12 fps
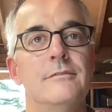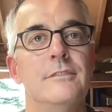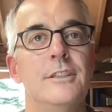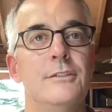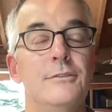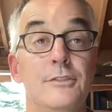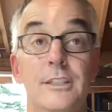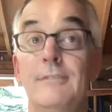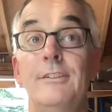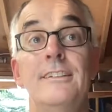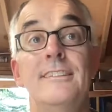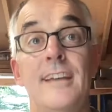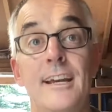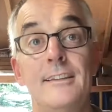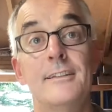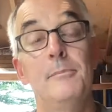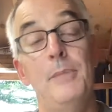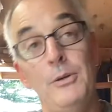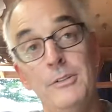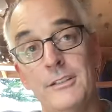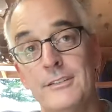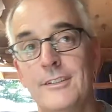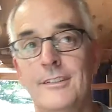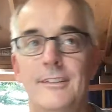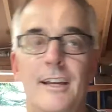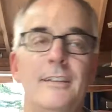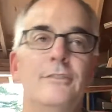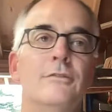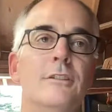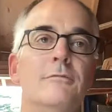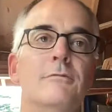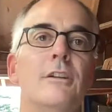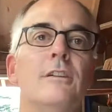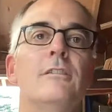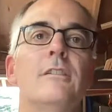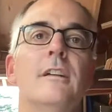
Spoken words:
you know, to even design the components to design your own role.